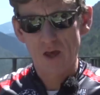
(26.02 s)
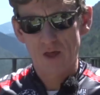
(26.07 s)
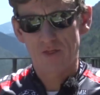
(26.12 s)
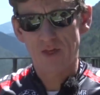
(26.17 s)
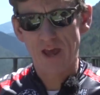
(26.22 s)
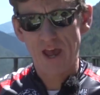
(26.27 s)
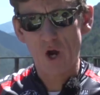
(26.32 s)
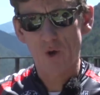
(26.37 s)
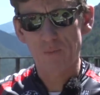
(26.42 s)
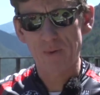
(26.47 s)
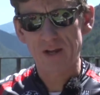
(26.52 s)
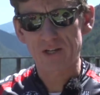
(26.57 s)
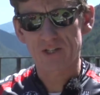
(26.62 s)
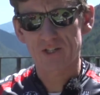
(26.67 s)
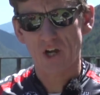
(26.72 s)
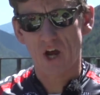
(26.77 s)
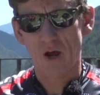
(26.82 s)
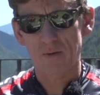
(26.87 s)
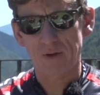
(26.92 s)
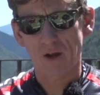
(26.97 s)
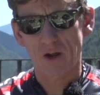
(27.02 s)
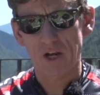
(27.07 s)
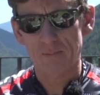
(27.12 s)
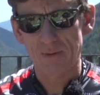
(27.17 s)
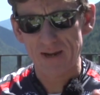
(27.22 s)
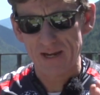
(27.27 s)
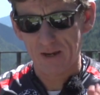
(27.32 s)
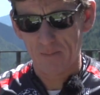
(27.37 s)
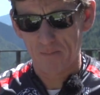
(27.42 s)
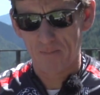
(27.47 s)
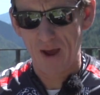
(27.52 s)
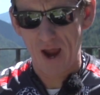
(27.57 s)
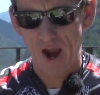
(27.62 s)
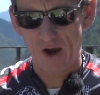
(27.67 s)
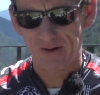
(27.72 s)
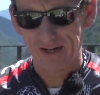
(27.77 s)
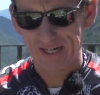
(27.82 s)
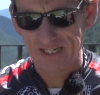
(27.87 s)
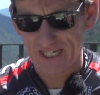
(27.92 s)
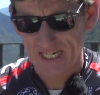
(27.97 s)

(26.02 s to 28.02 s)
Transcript: The helmets I'm going to be comparing